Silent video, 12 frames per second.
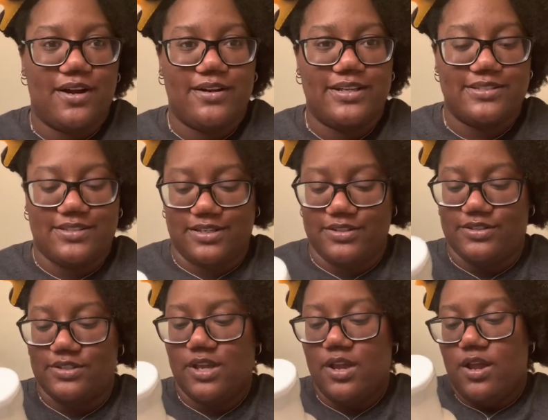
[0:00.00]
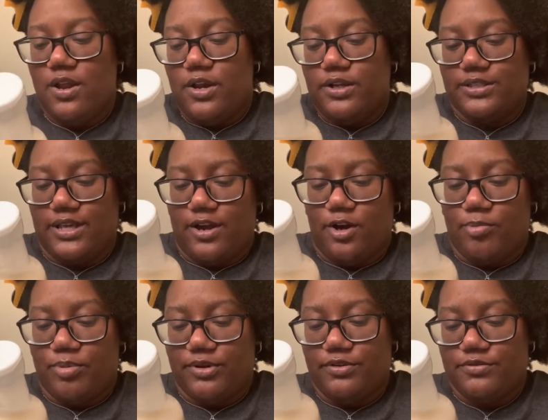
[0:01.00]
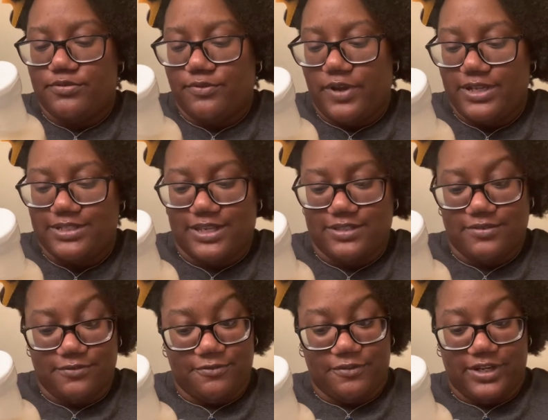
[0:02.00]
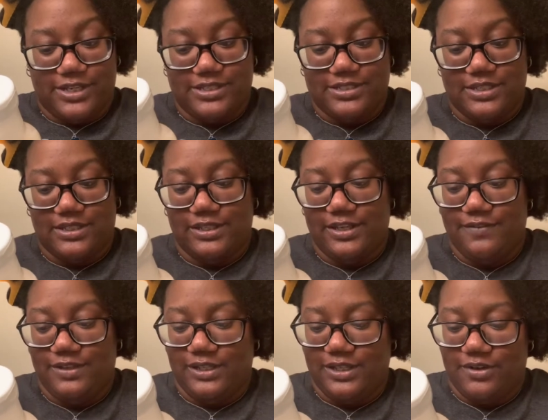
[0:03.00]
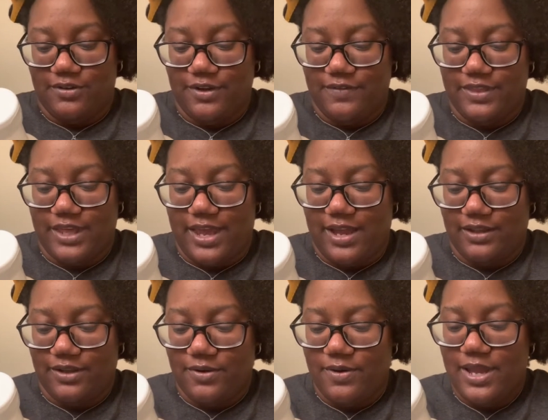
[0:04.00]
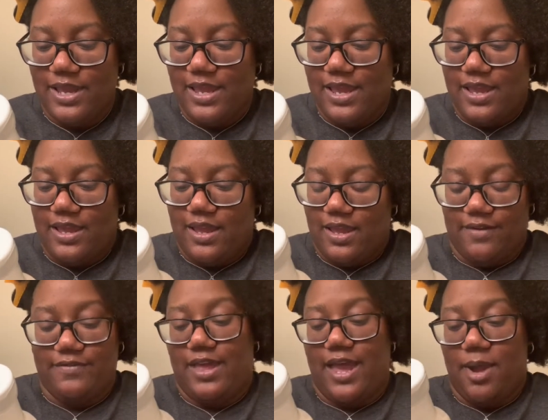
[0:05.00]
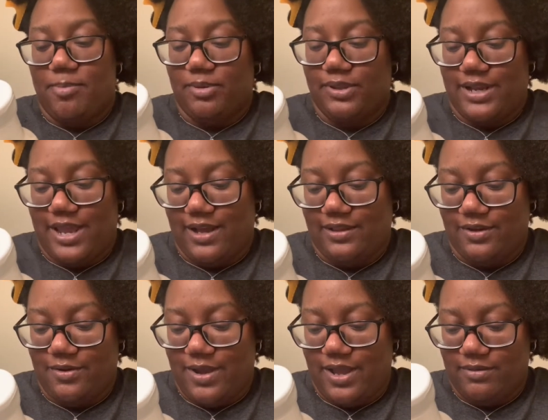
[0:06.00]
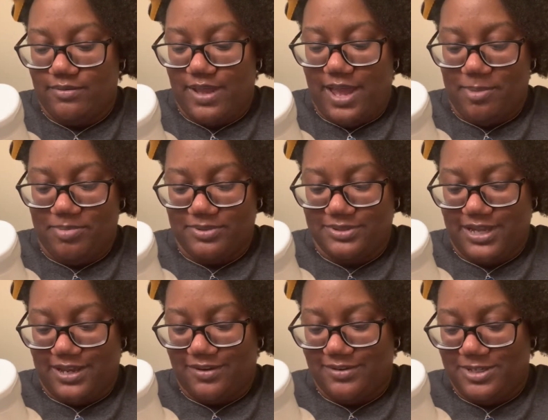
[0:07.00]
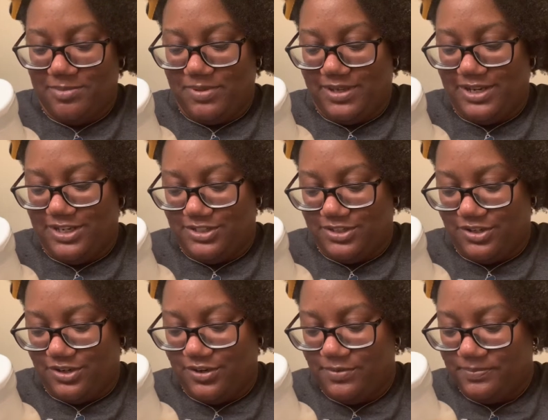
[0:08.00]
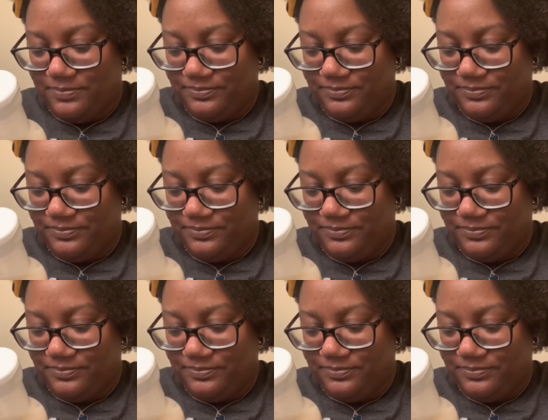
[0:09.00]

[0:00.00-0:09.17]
It says to help reduce excessive frizz, leave a little of the apple and aloe apple cider deep conditioner